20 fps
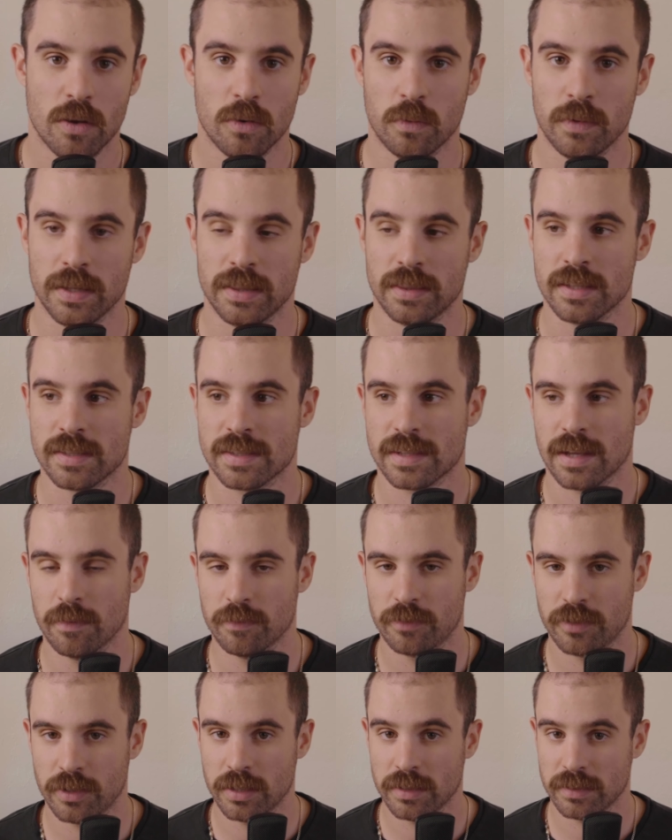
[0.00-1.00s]
with
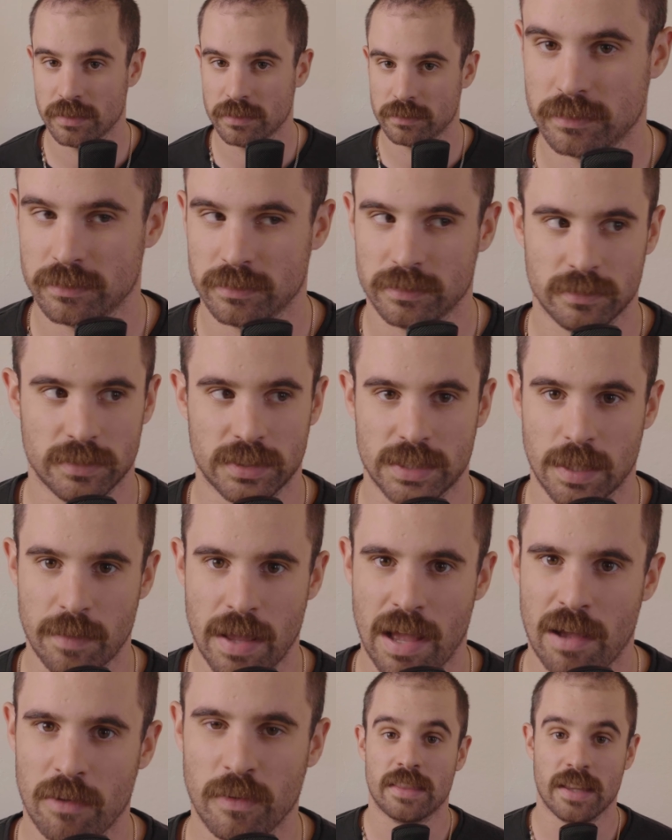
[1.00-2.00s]
discomfort
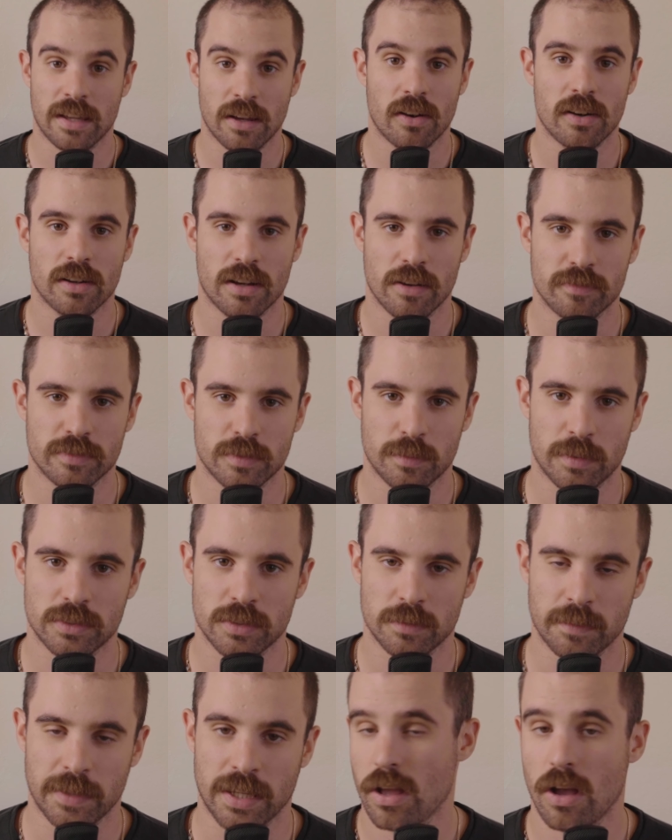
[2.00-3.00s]
somehow. They are comfortable
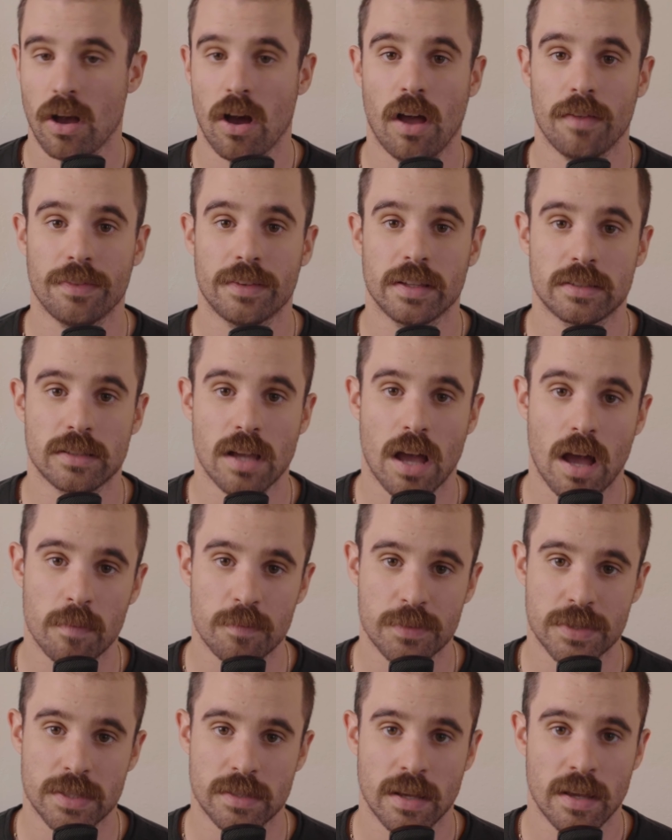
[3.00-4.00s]
to me. On the
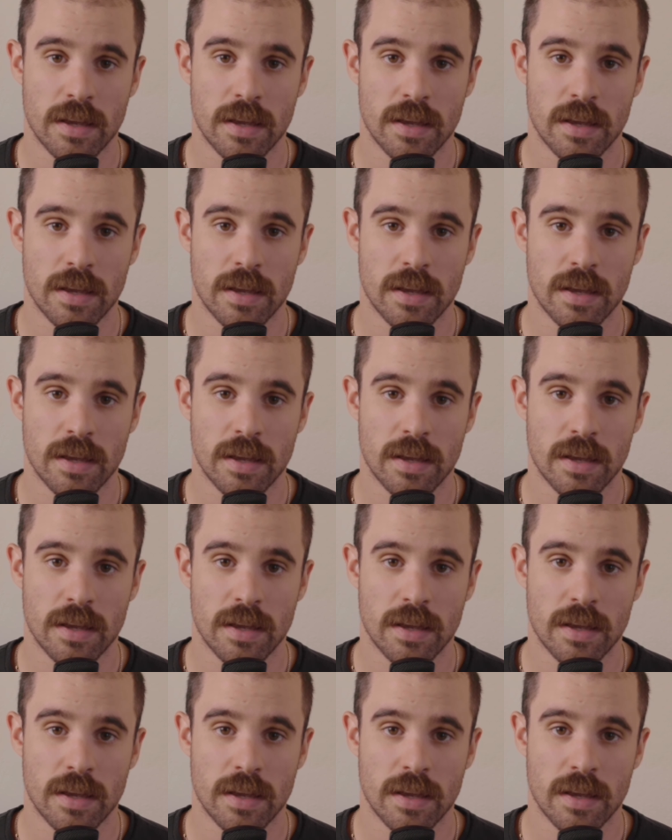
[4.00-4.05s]
tops,